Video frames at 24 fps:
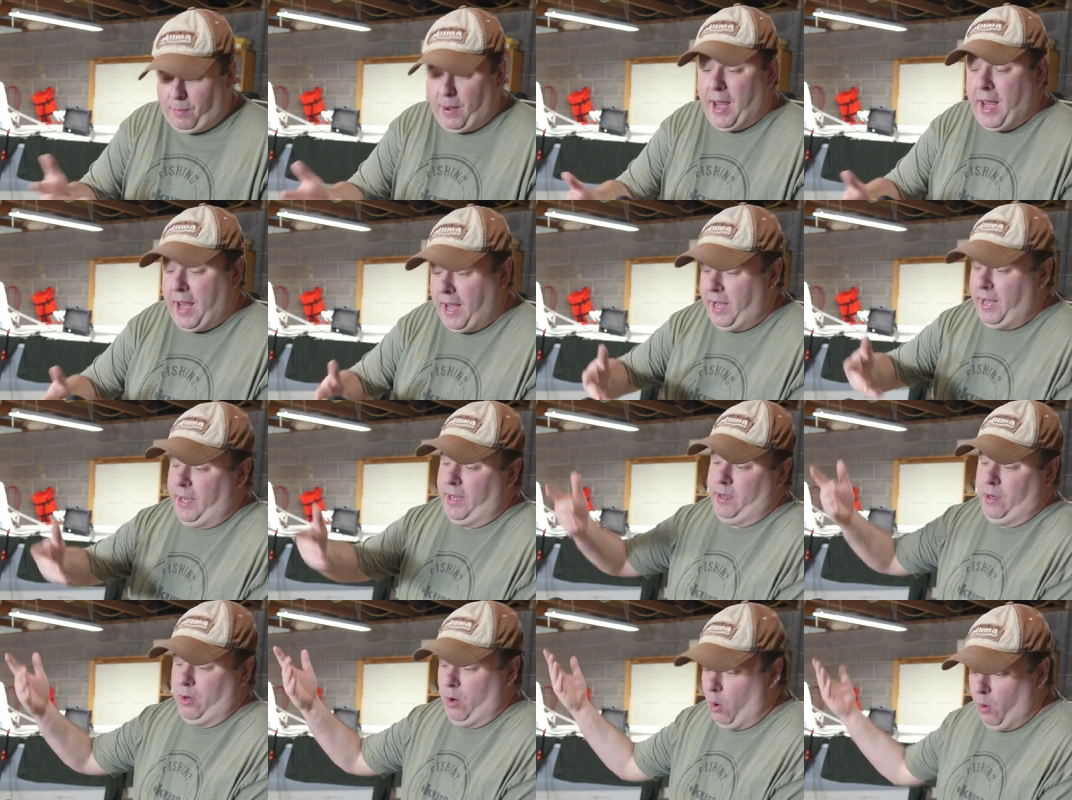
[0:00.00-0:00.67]

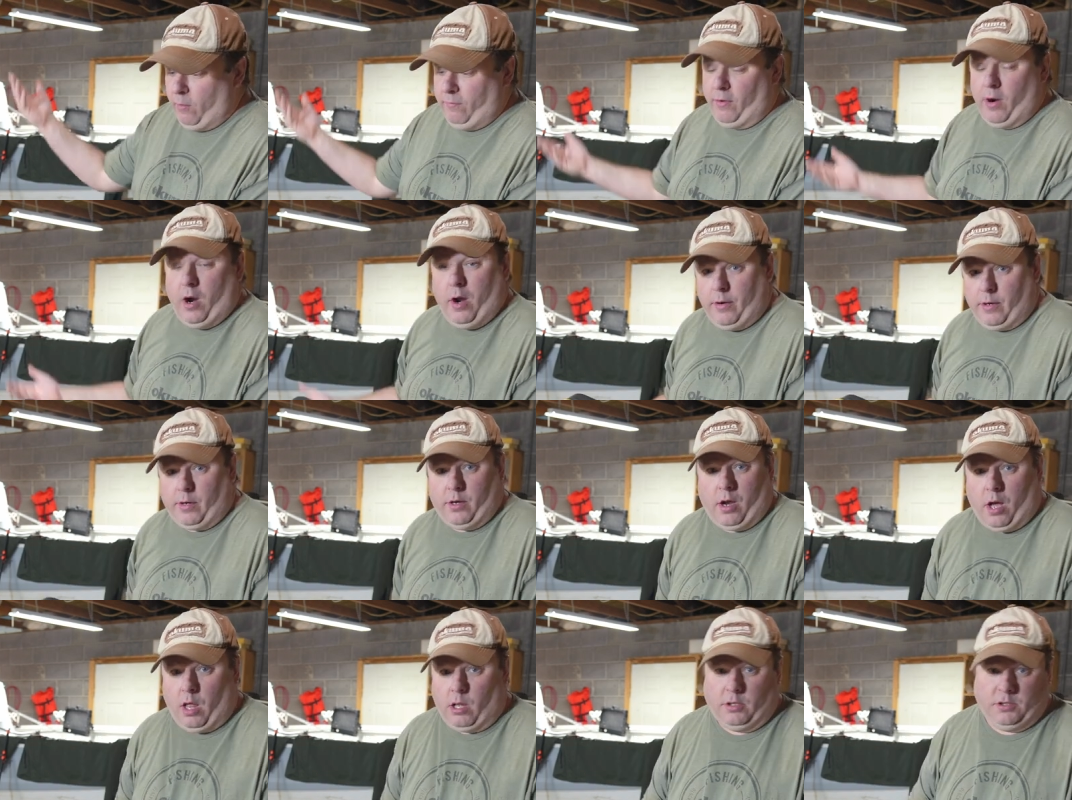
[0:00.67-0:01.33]
paying over
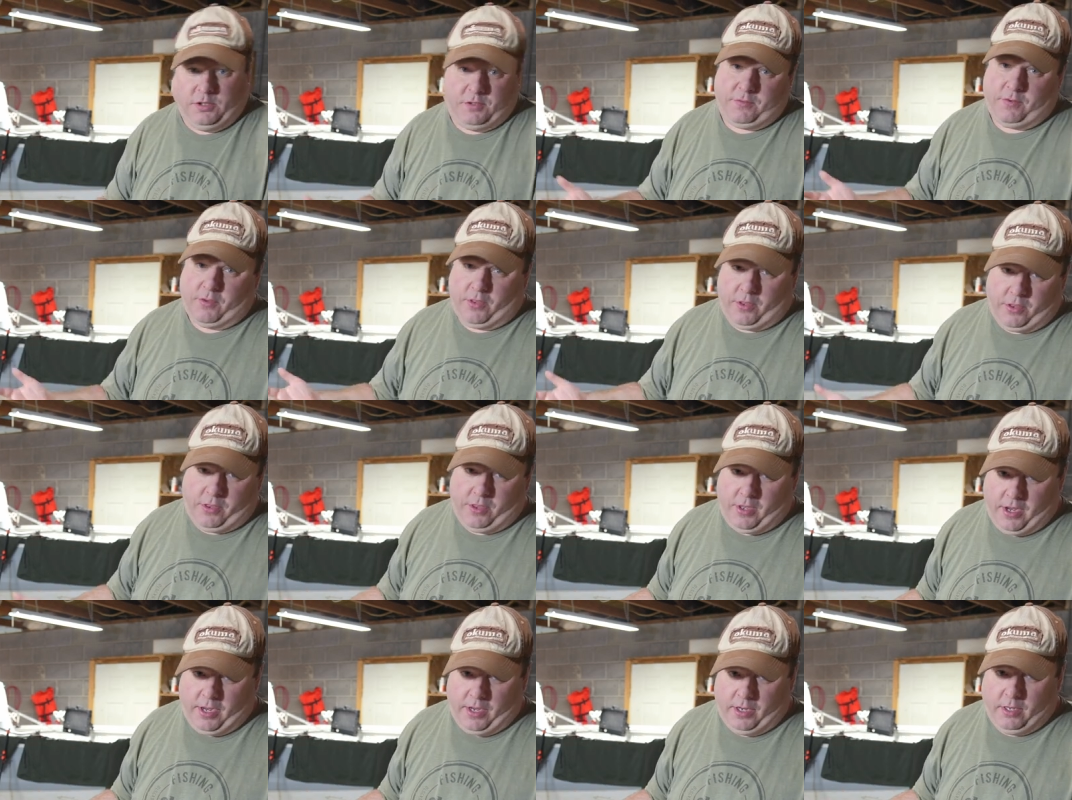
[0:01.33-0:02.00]
$100 for the
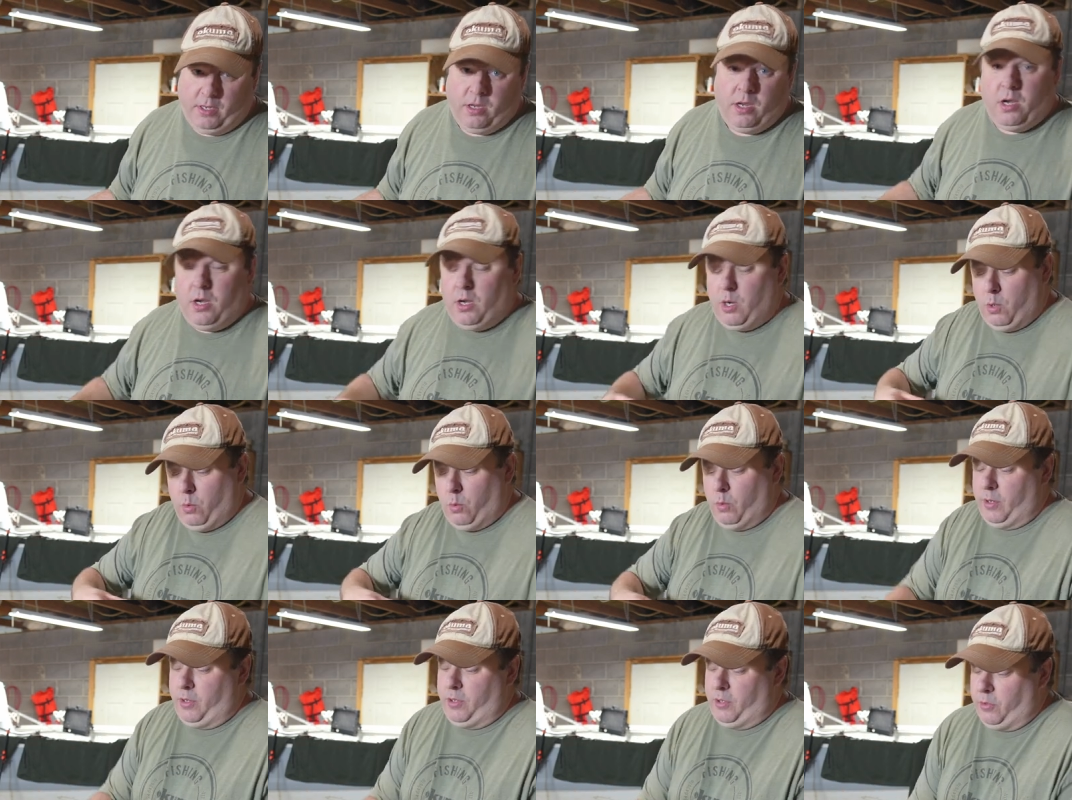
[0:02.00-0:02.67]
thing
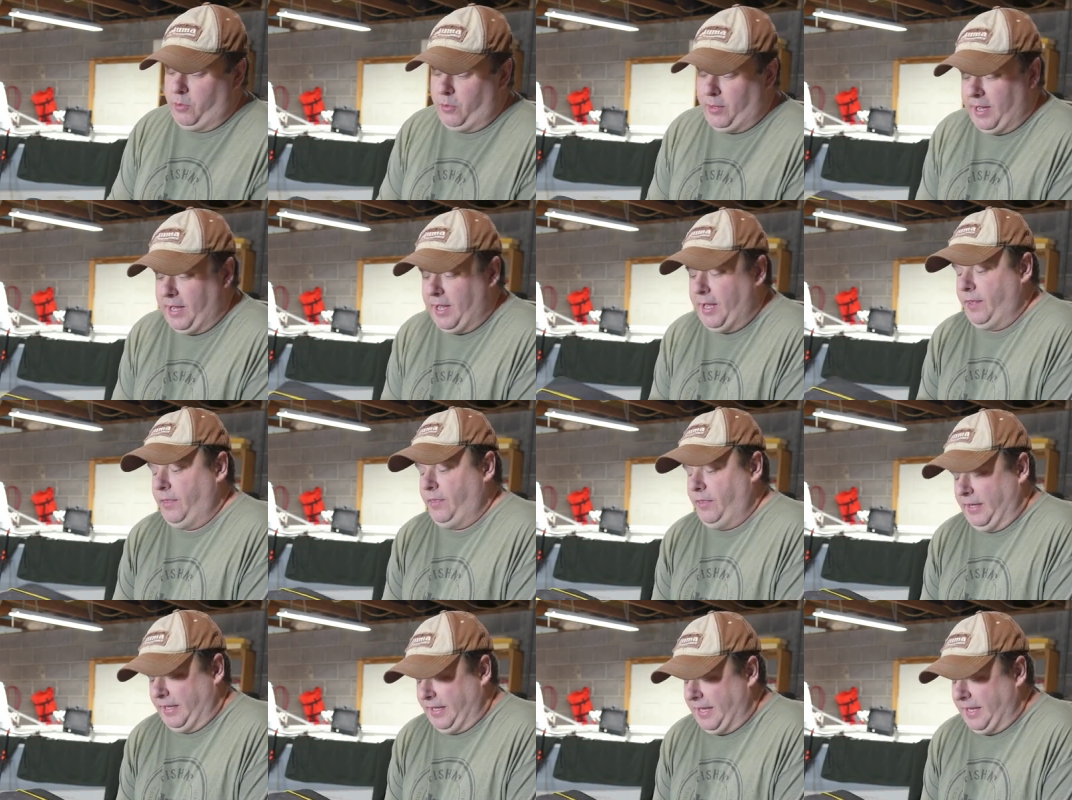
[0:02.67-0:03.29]
when you get the